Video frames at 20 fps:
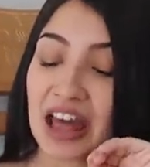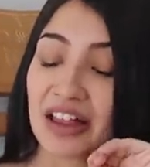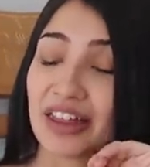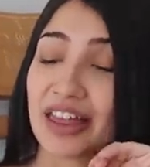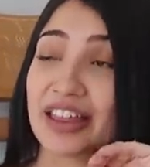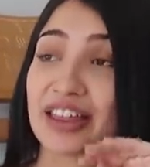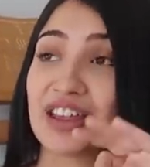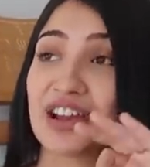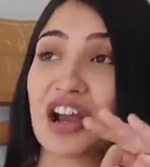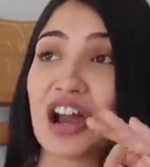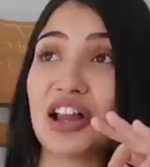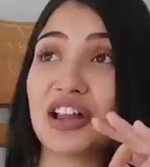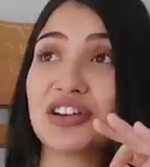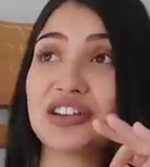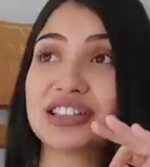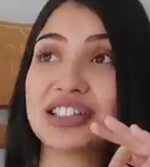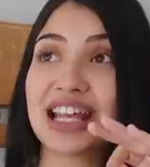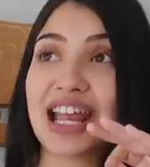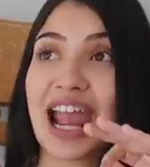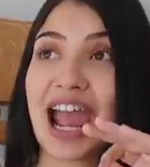Like the
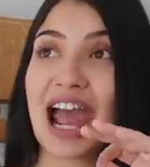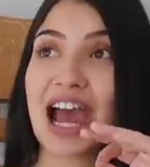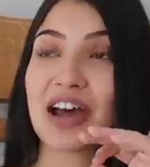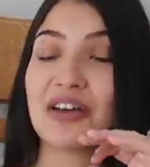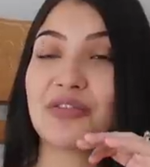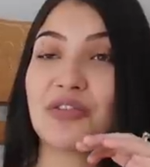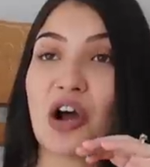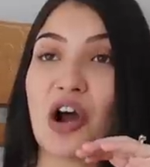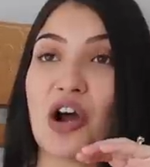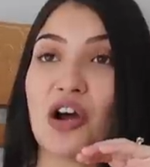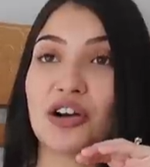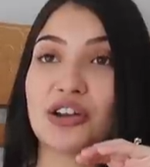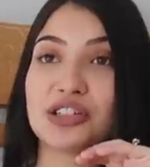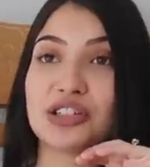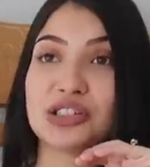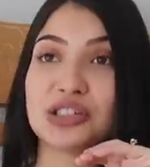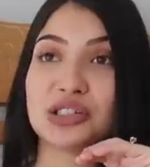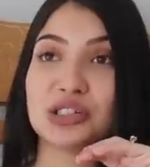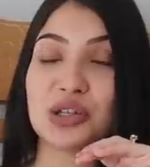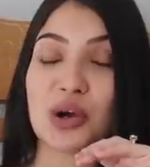colors they have are
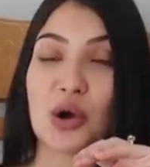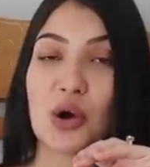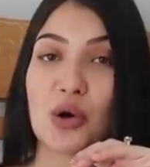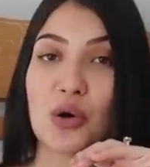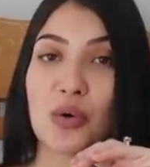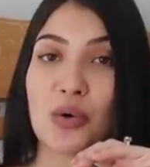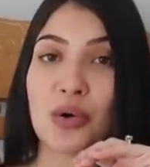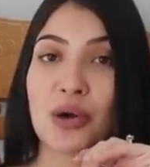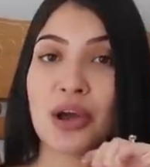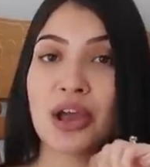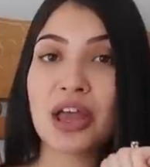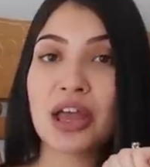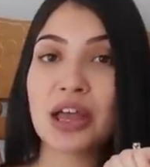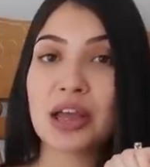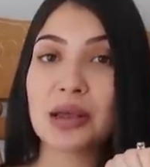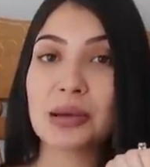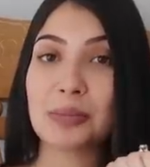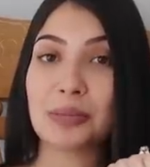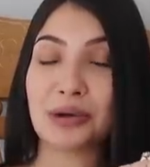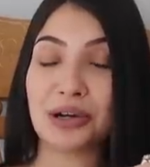so
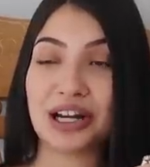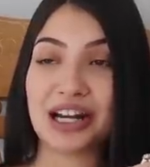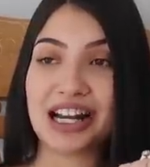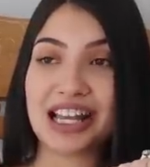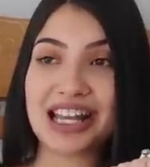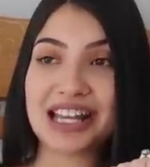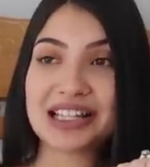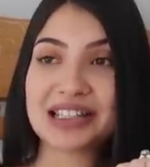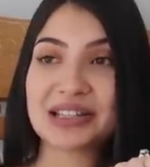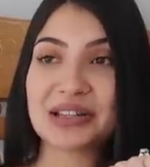pretty.